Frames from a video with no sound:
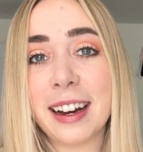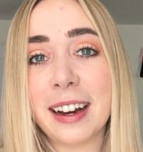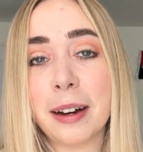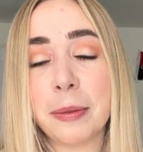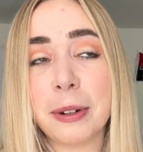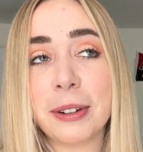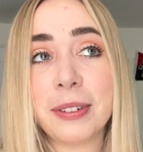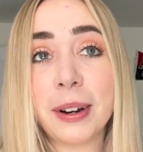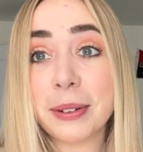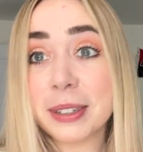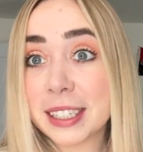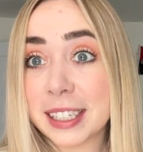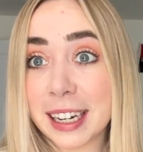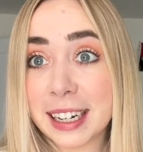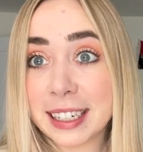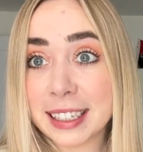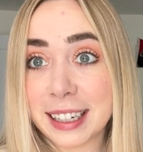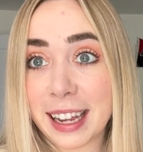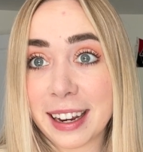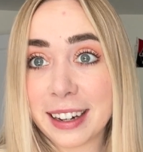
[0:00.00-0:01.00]
We've never stayed
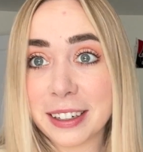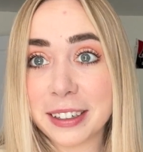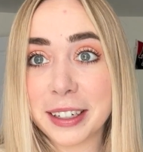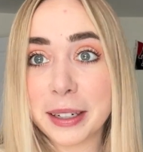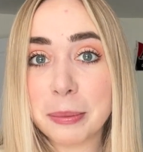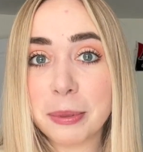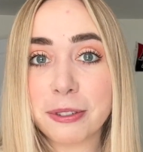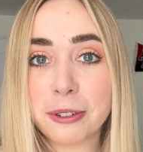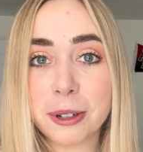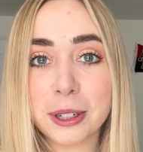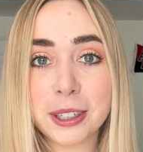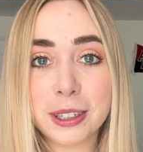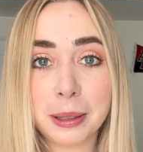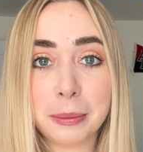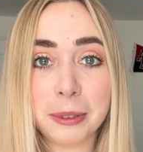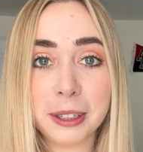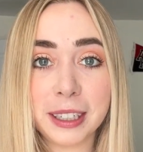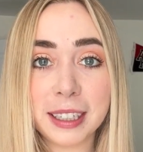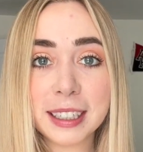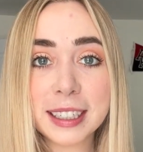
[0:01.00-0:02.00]
in that area before, so I'm
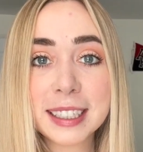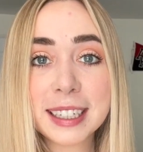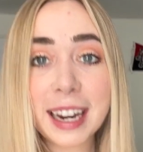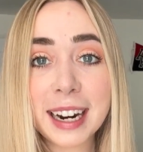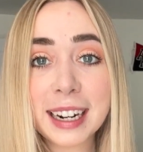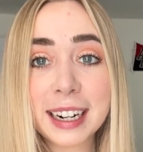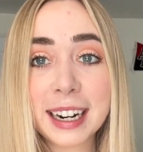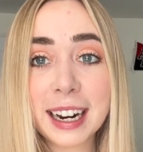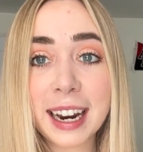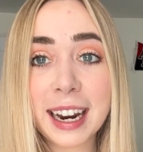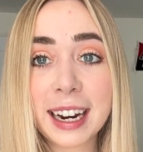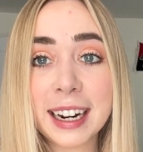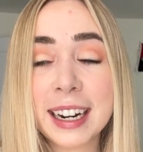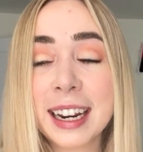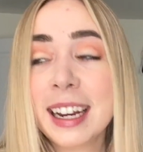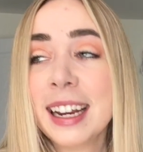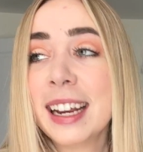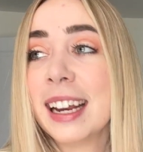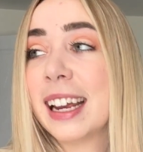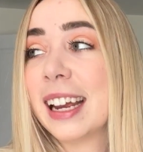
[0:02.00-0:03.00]
really excited.
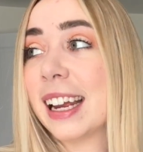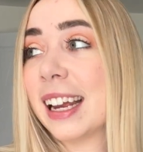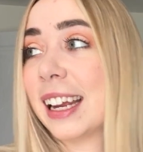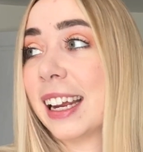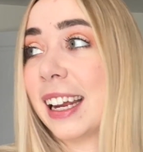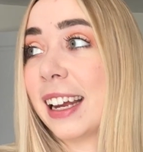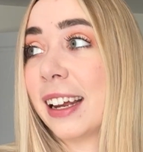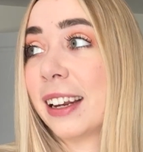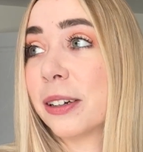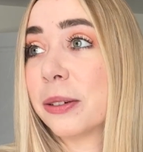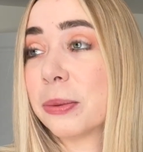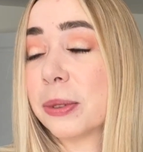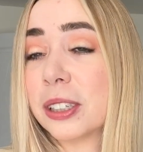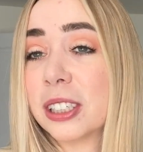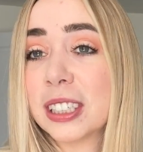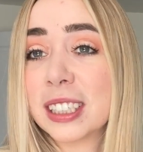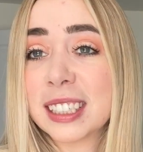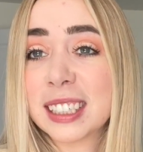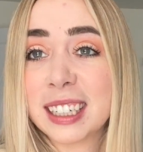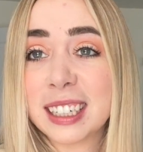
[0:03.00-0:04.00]
And we're
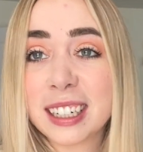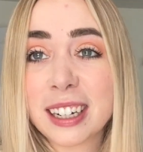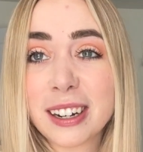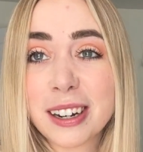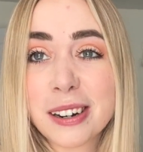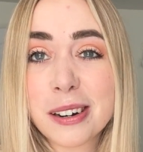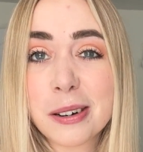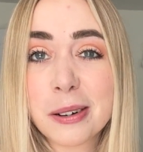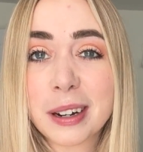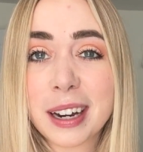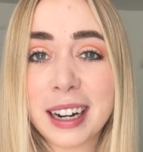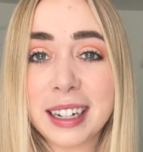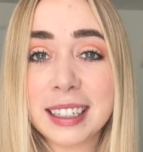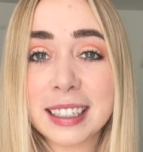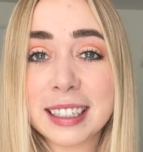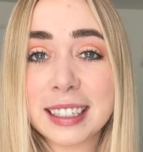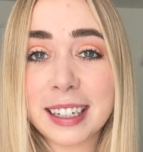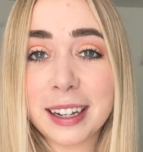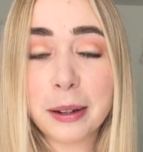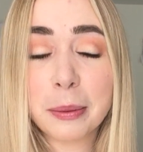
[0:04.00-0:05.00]
just gonna go kind of
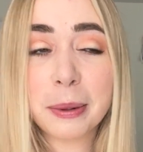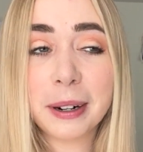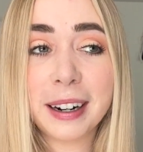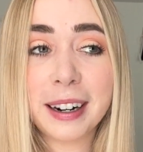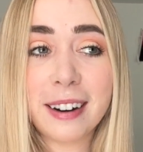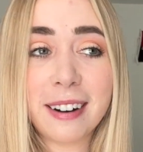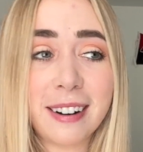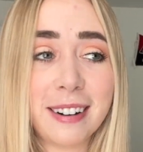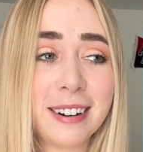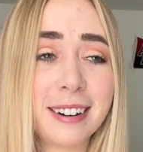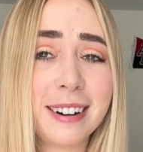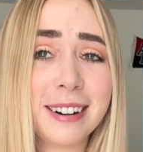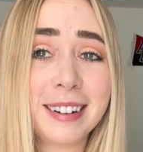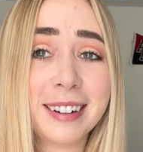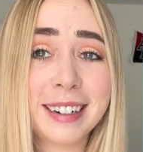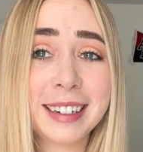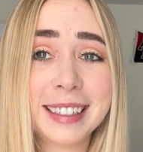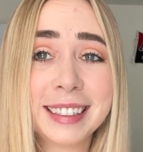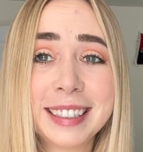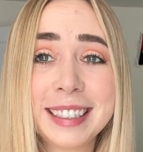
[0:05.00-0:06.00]
celebrate
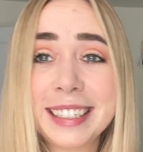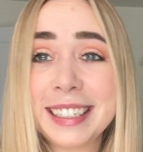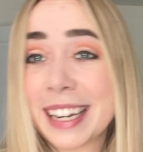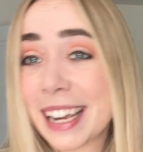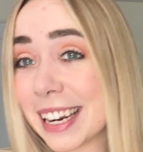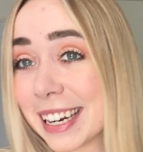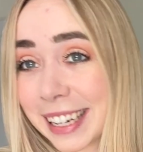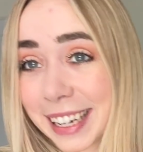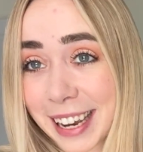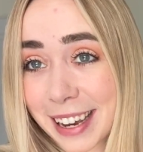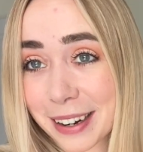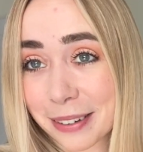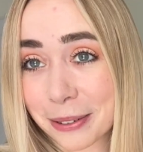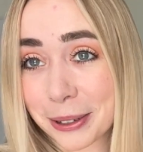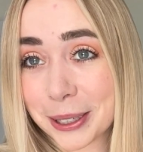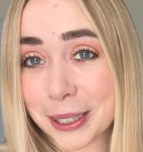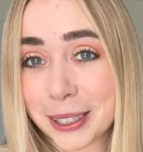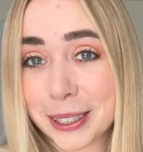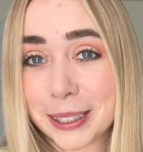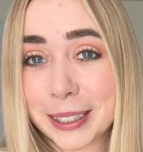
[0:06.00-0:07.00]
our dating
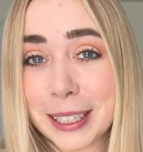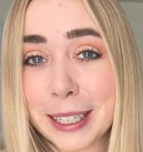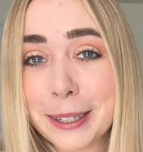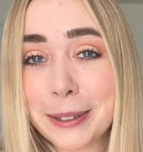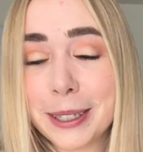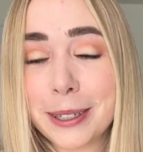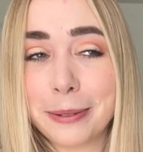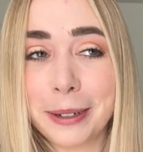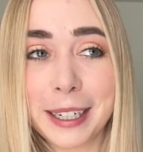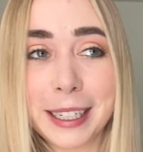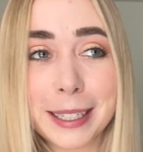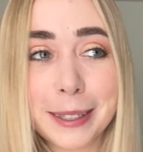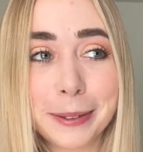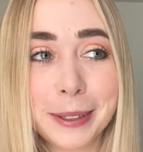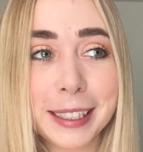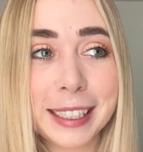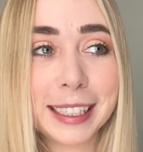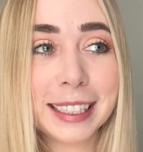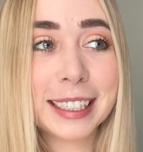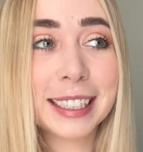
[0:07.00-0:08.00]
anniversary, which my
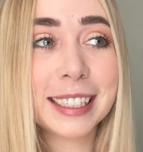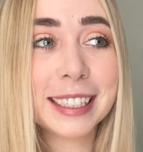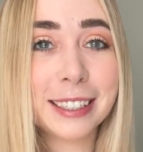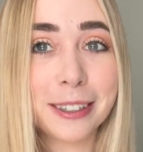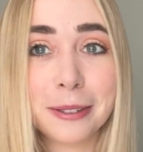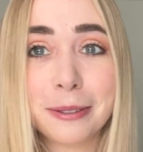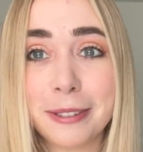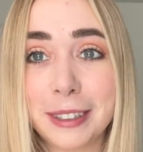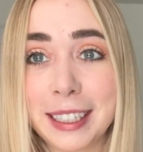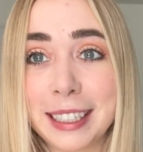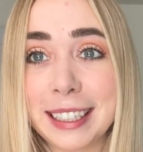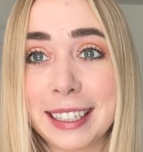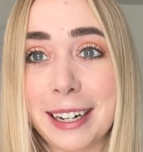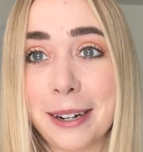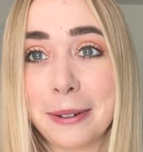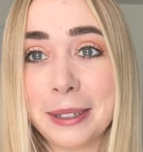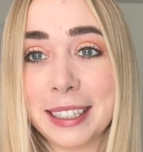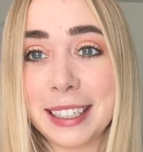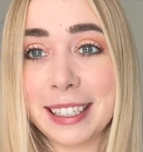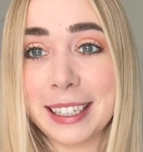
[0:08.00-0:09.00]
husband thinks is so funny that I
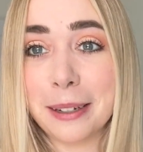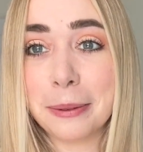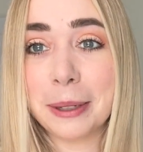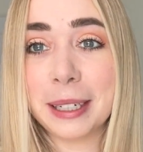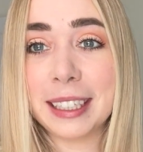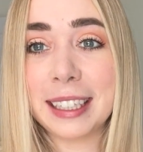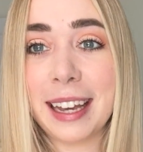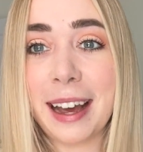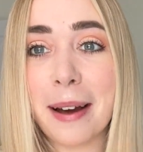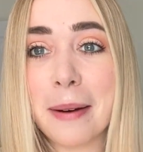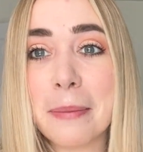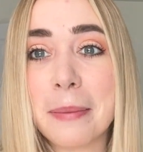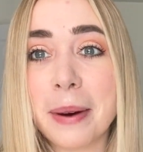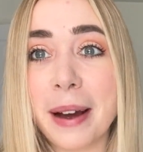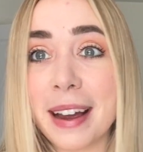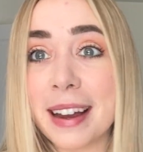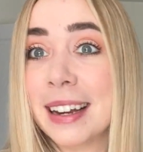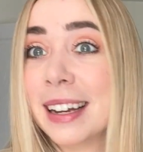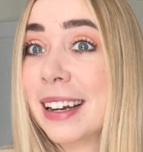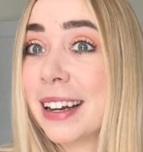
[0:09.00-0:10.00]
want to celebrate that,
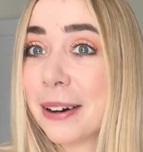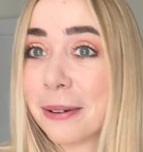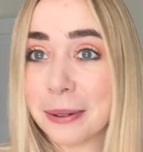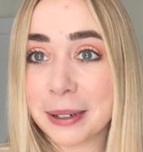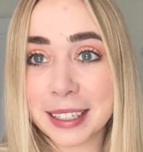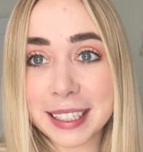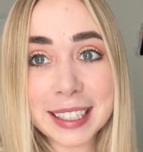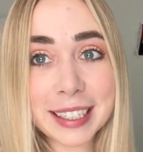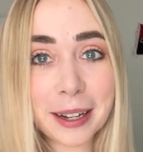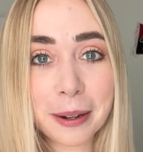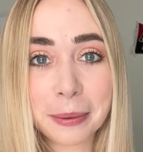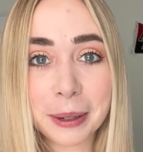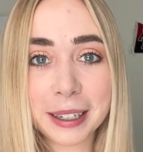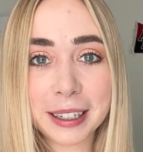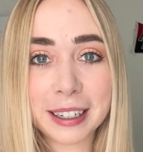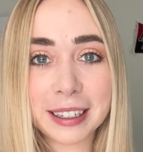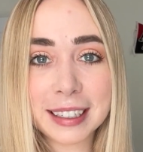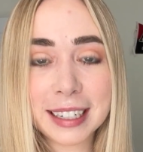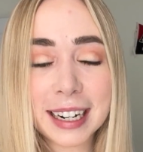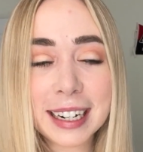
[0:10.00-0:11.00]
but I want to celebrate
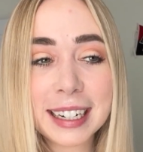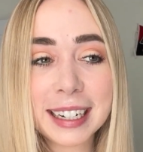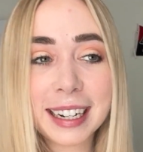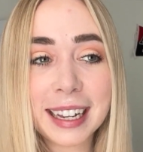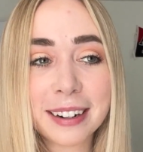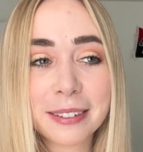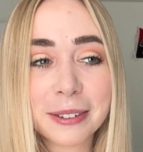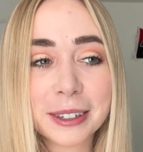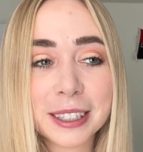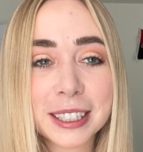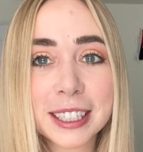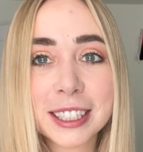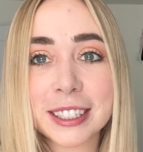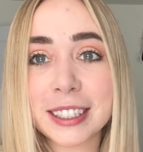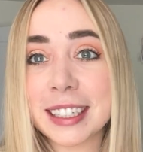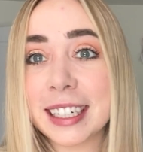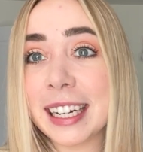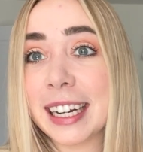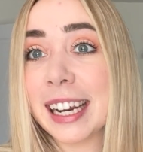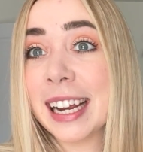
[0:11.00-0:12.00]
our dating
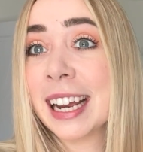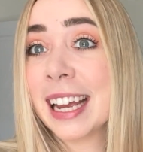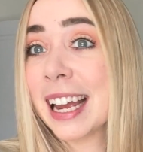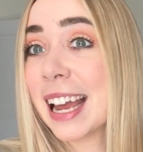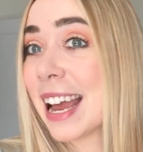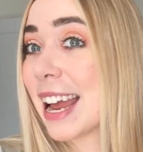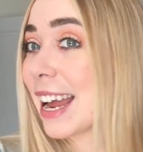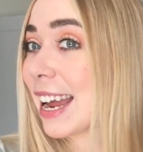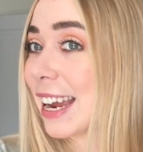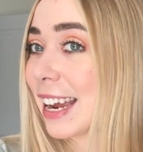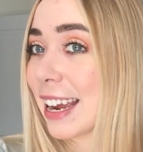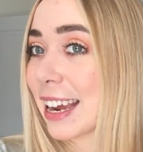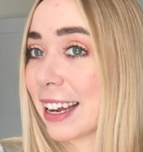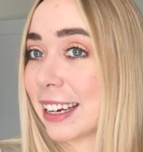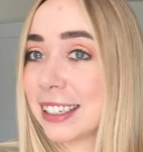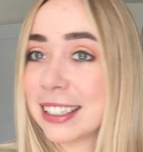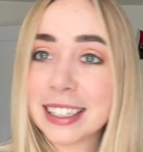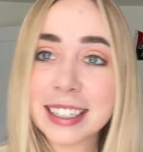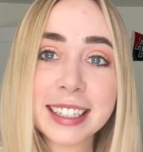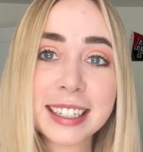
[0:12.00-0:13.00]
anniversary
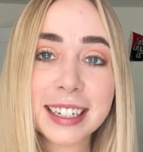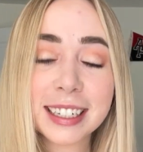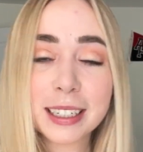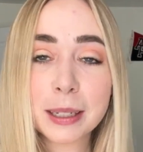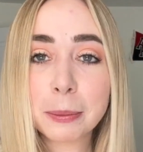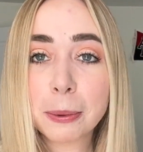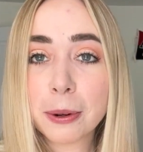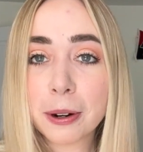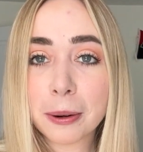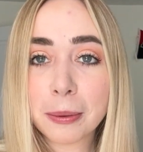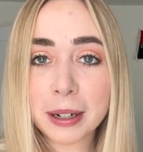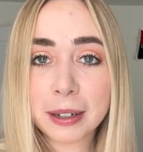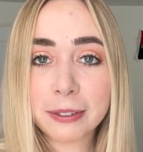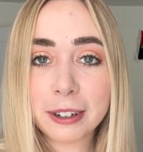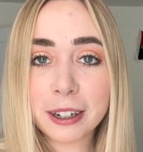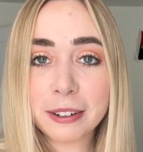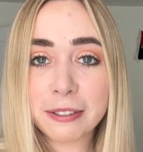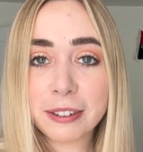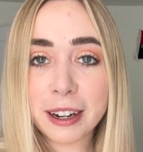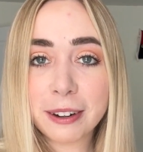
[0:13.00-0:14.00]
and just explore one of
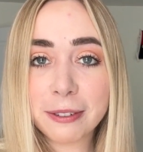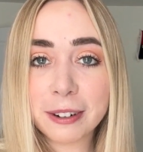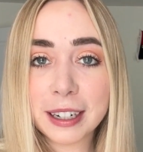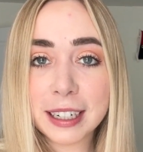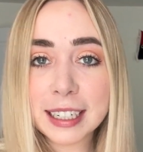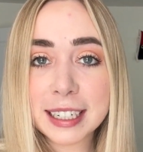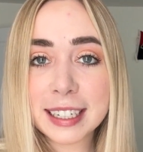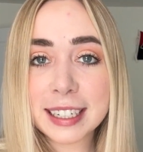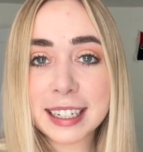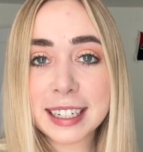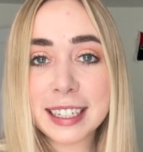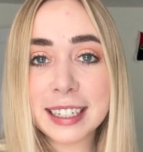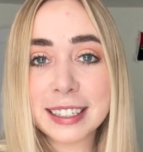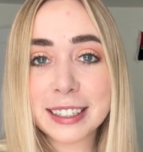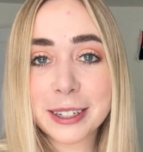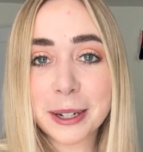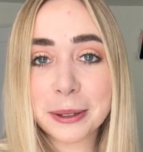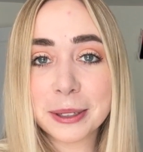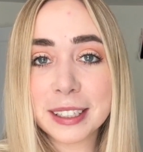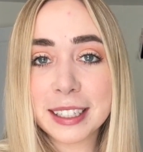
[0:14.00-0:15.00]
our favorite
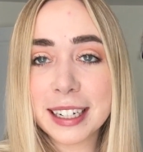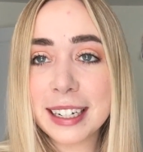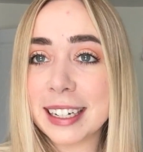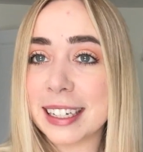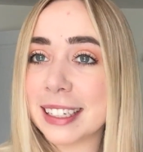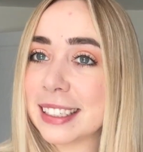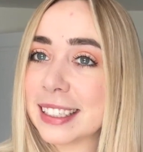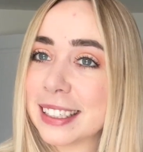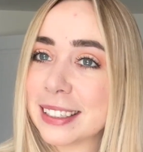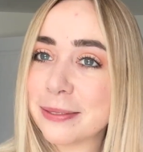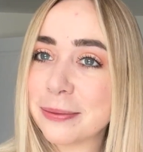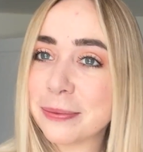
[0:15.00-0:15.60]
East Coast cities.